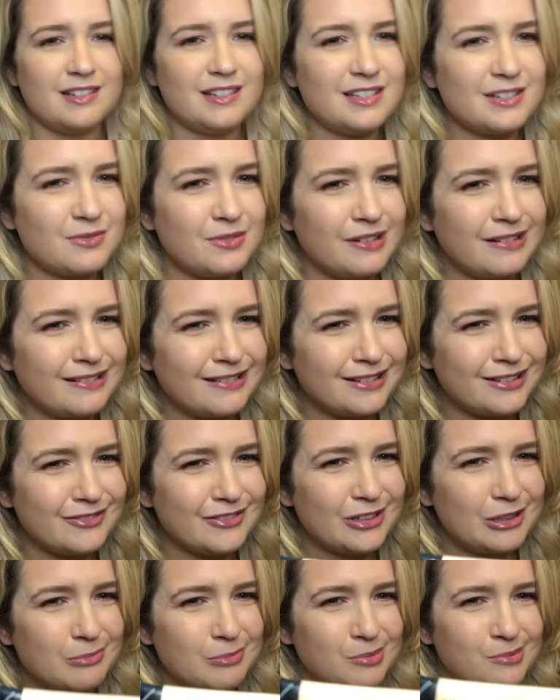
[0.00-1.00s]
Doesn't really look
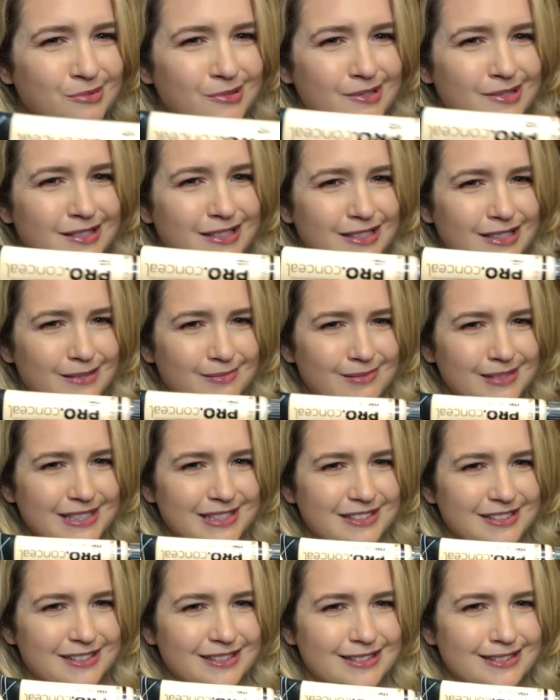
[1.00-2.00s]
very porcelain to me. It
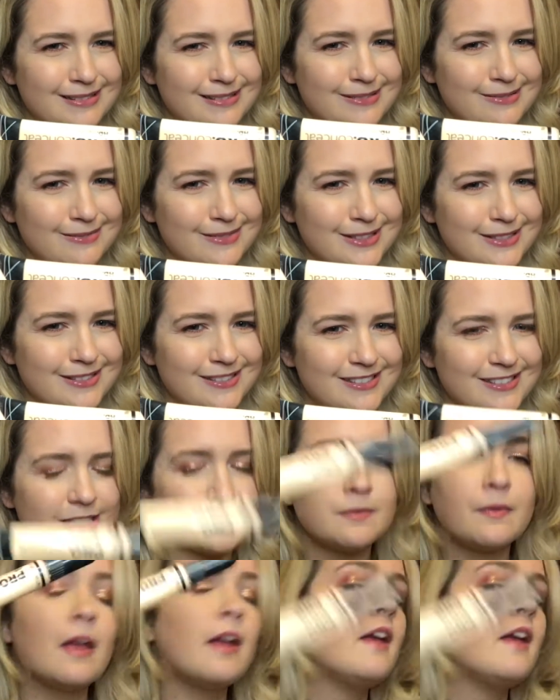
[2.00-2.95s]
looks a little darker.